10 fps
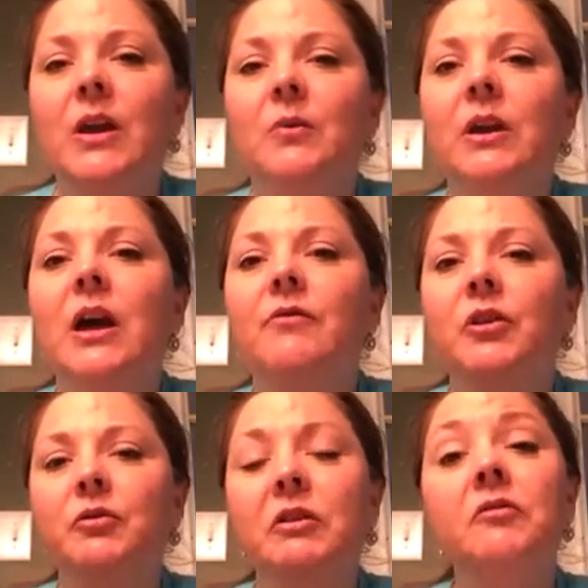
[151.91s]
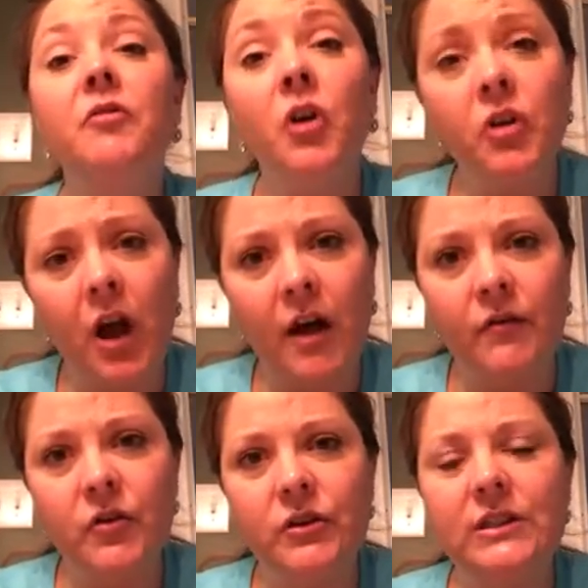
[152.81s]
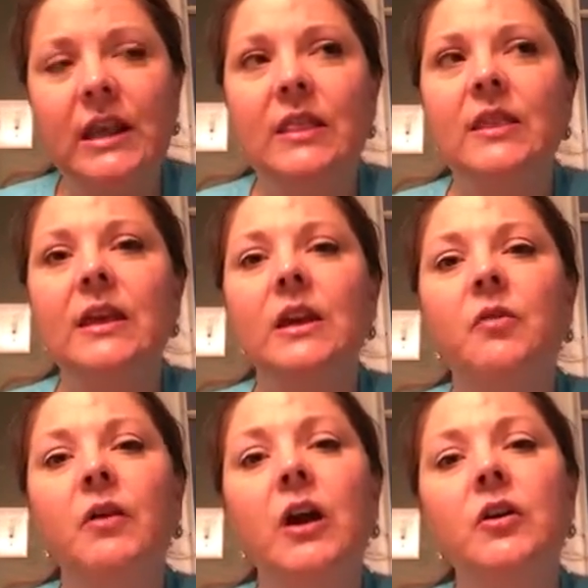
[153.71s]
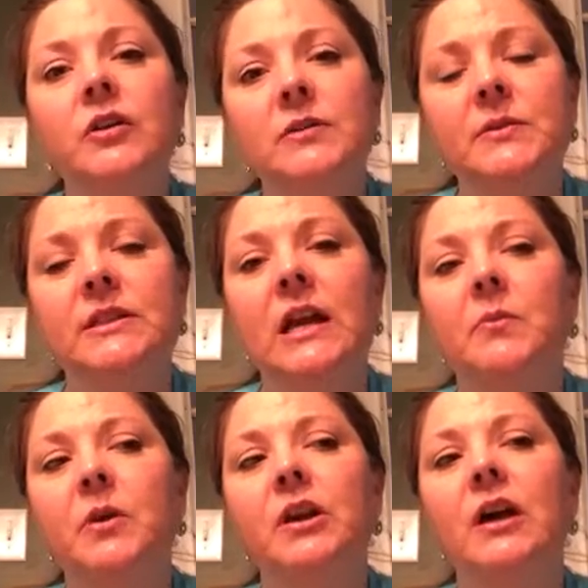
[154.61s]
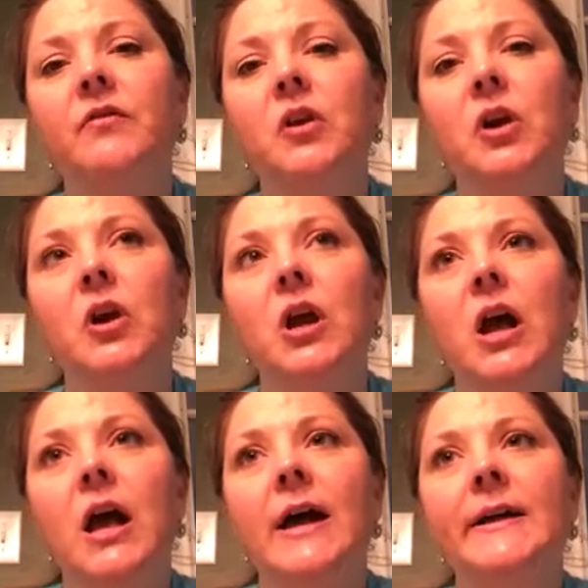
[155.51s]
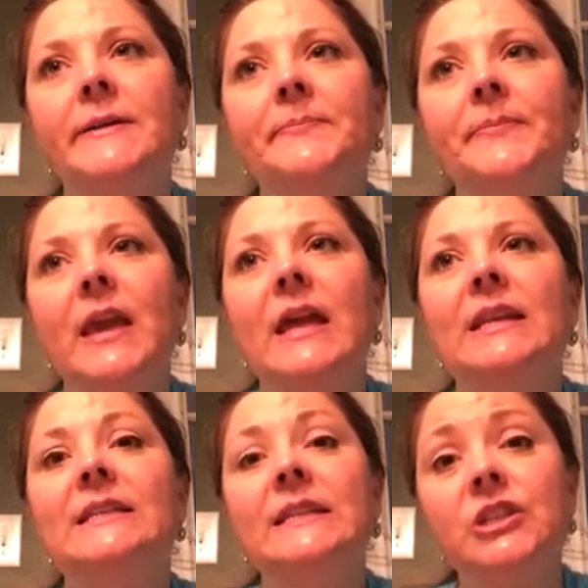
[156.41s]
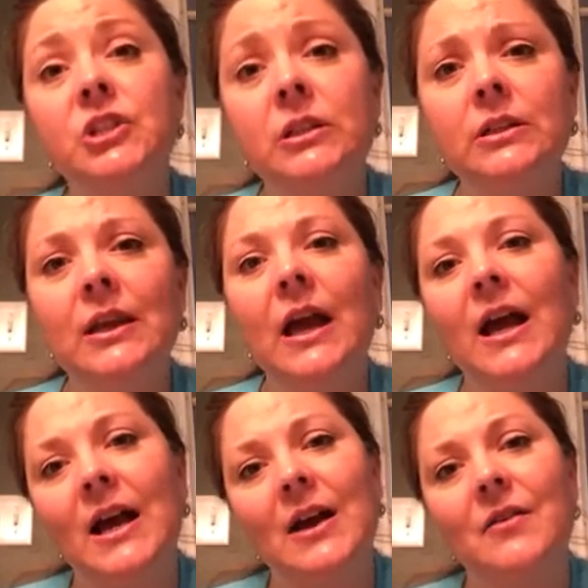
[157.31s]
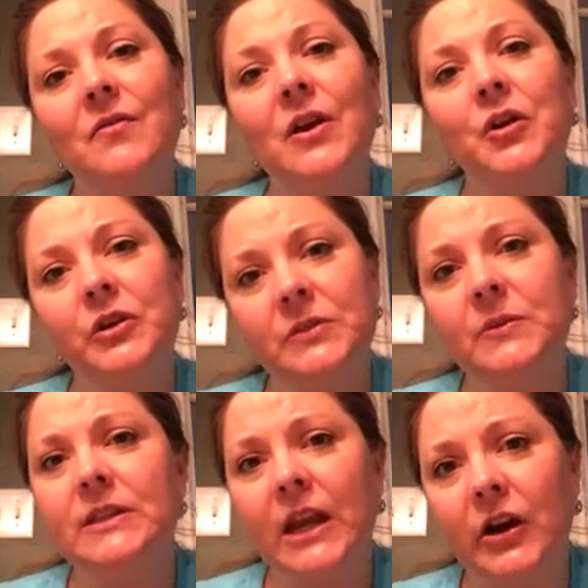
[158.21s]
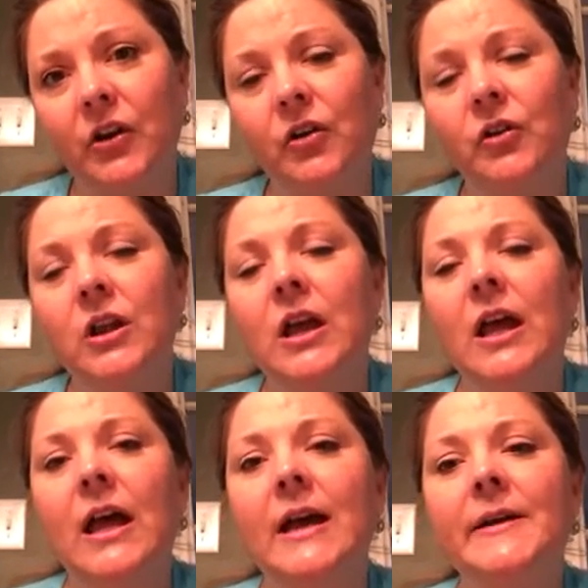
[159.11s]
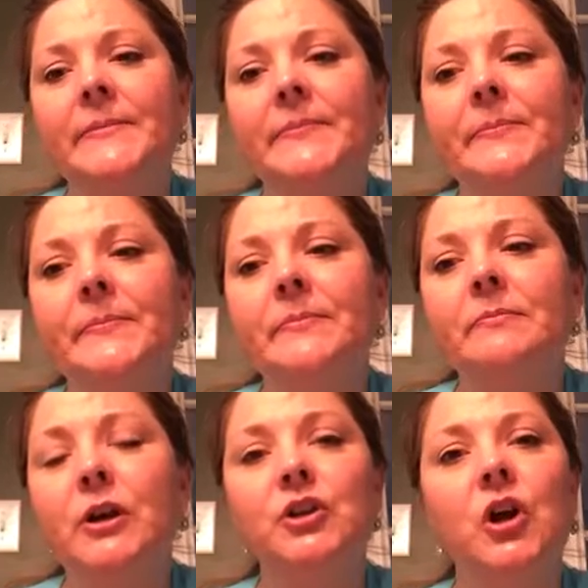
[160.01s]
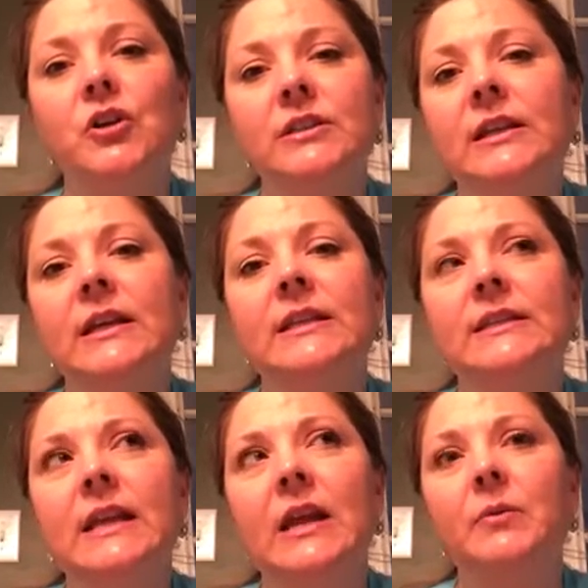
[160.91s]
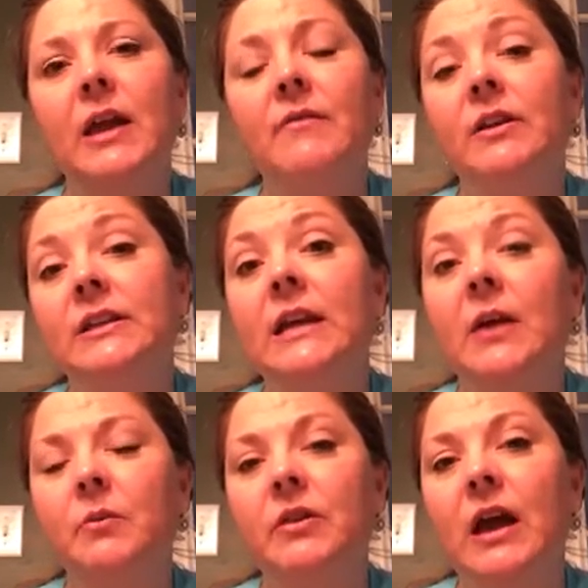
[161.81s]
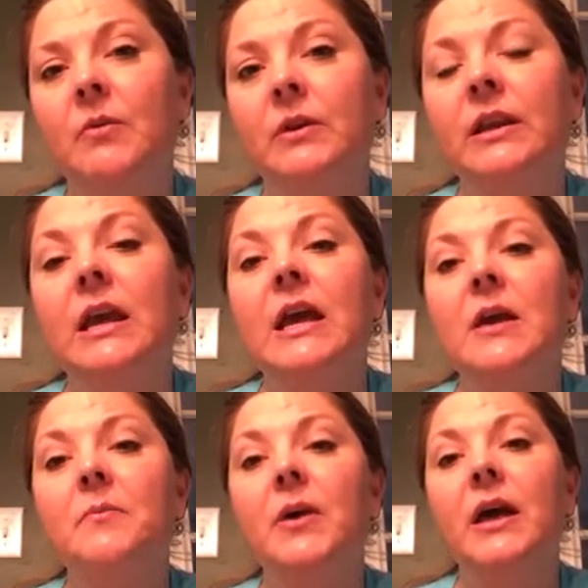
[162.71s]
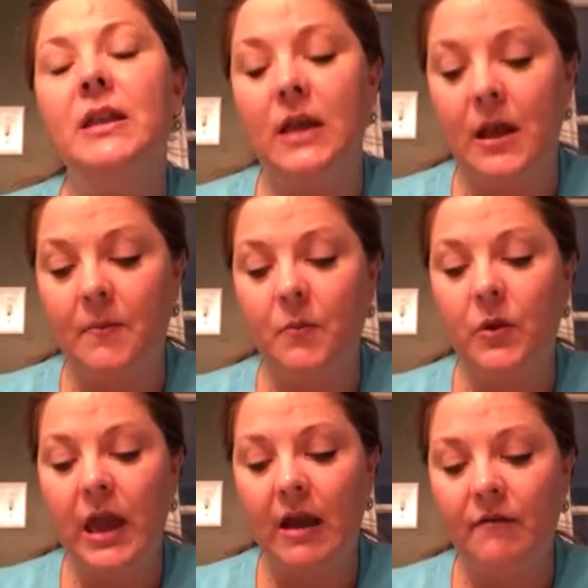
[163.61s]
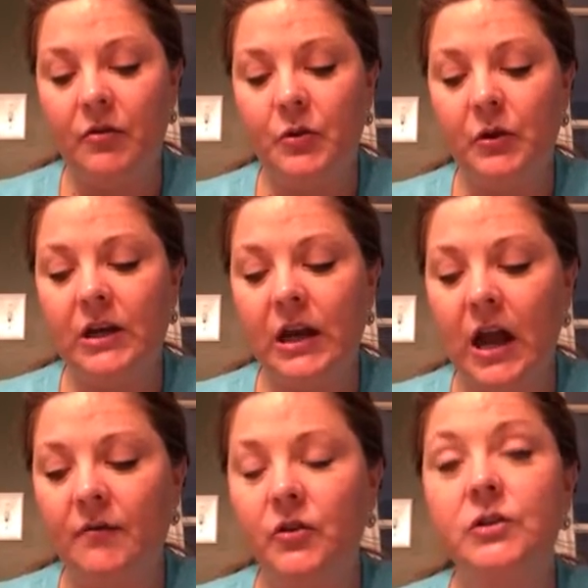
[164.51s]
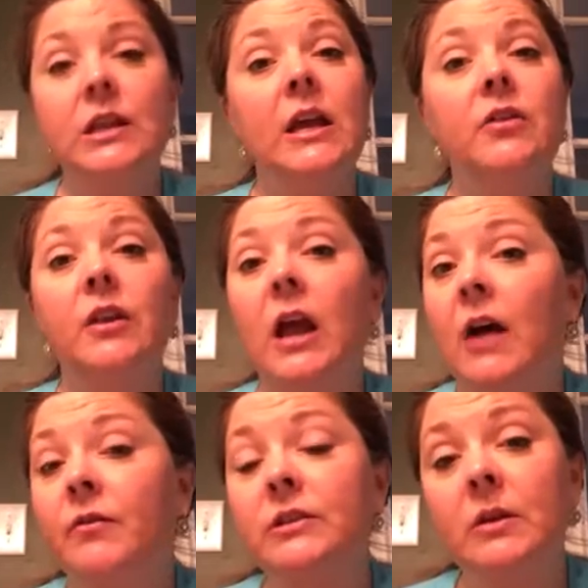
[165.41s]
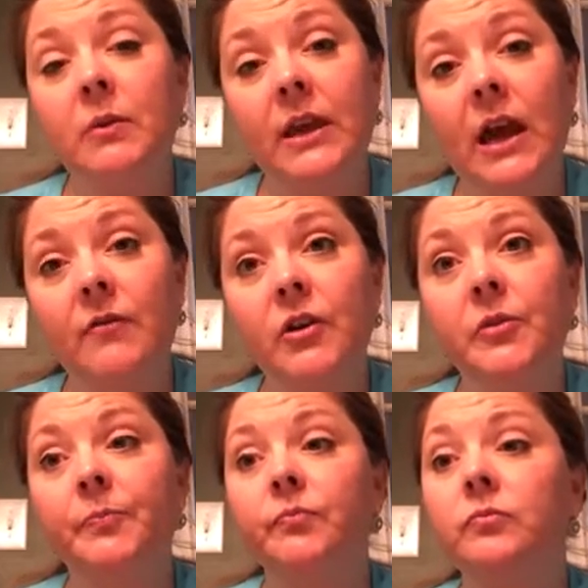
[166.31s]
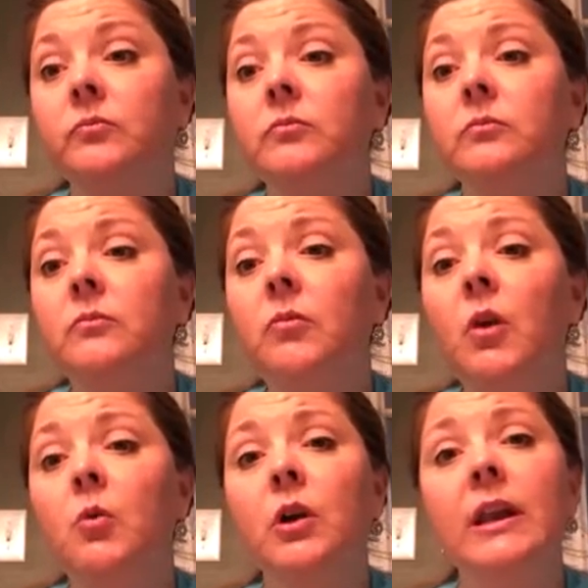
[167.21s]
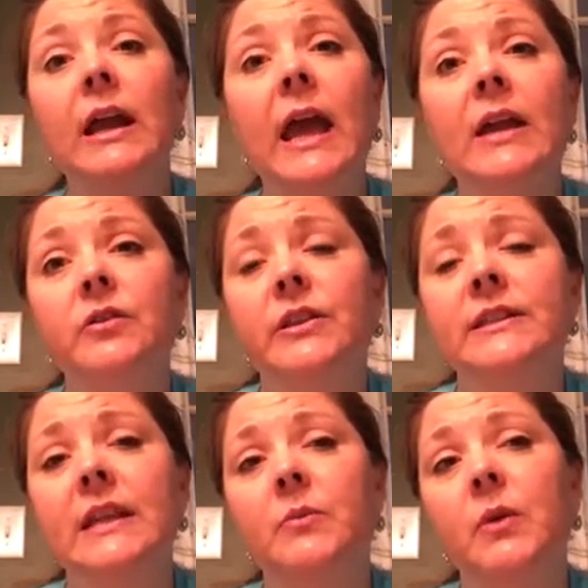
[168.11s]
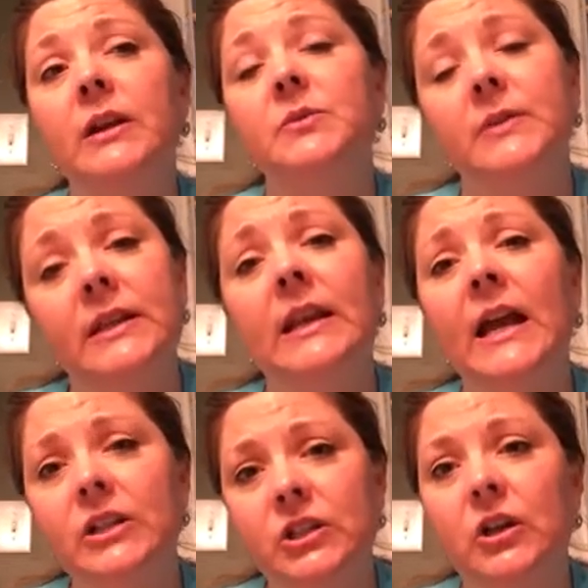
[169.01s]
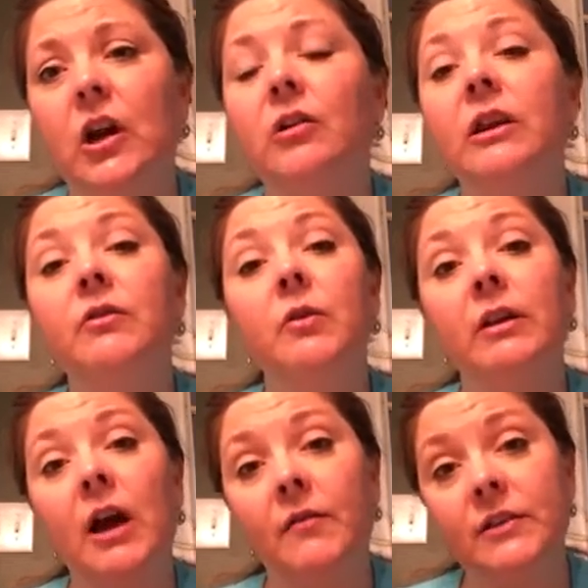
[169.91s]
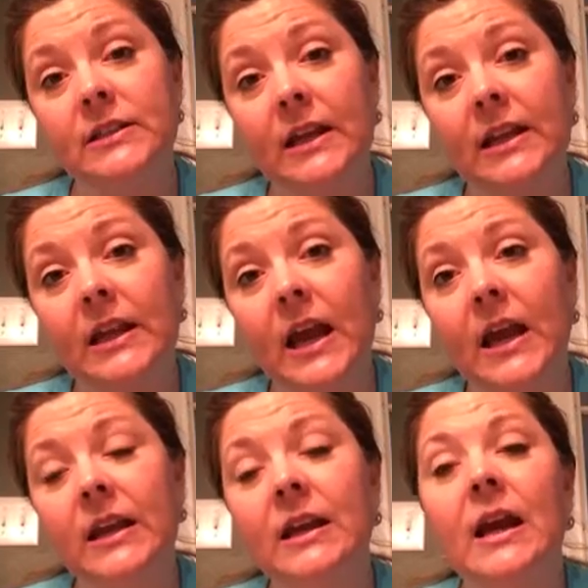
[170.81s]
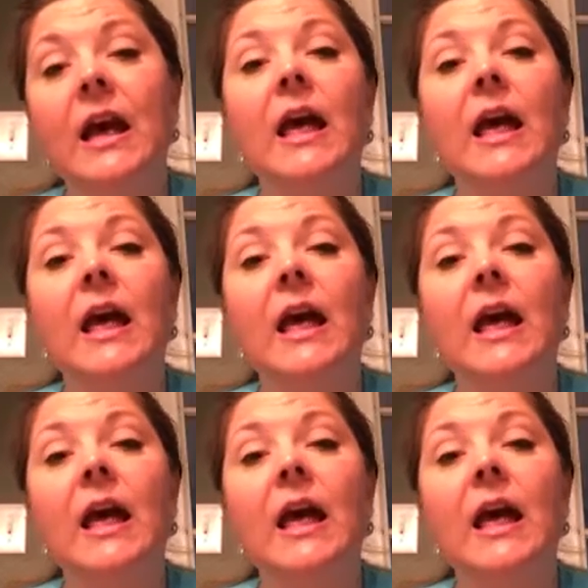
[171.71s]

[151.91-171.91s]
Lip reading: We cover 3 full novels, and then around Christmas time, we cover an edition of A Christmas Carol by Charles Dickens, and we have a good time with that one. But we have 3 novels. The novels that we cover, we're going to handle the same way as we did last year. I'll give you a novel study guide.